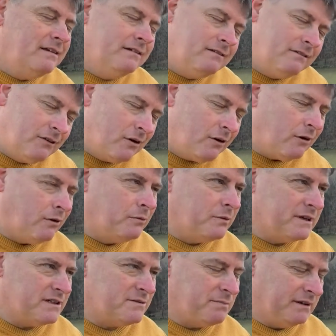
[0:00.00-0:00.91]
not
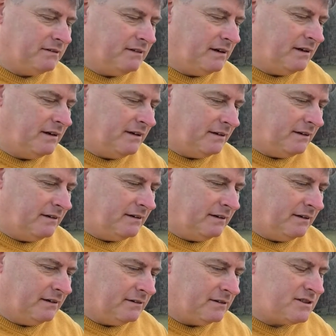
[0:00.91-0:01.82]
always, but
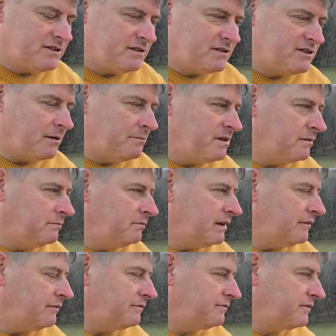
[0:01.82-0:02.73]
some of them
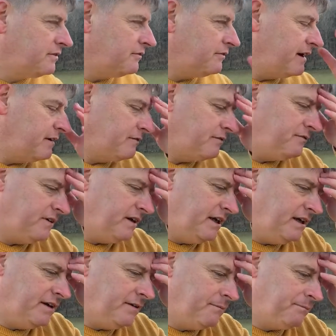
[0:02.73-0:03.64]
lived
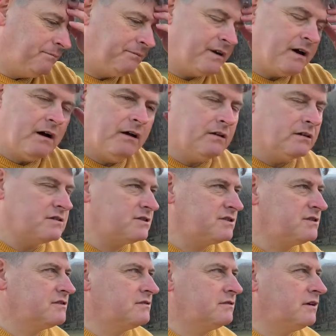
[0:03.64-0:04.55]
rent-free,
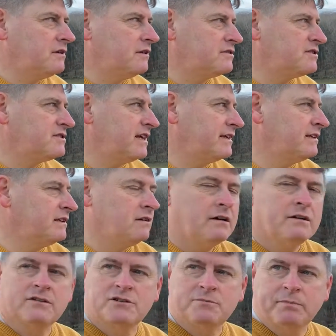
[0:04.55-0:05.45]
others didn't,
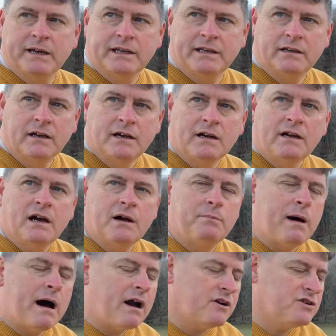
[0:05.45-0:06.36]
others paid a
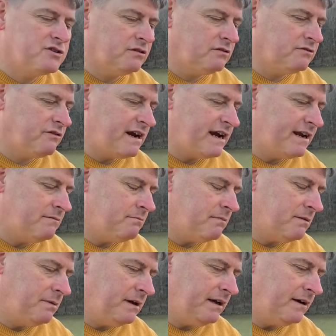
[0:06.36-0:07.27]
partial rent
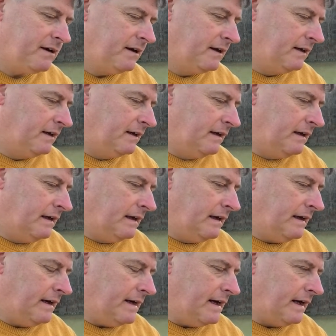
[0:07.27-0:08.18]
maybe.
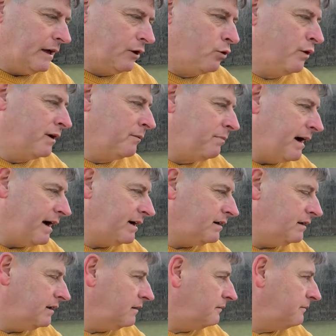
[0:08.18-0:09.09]
Going back a
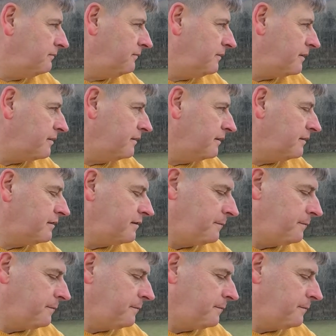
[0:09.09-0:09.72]
little further,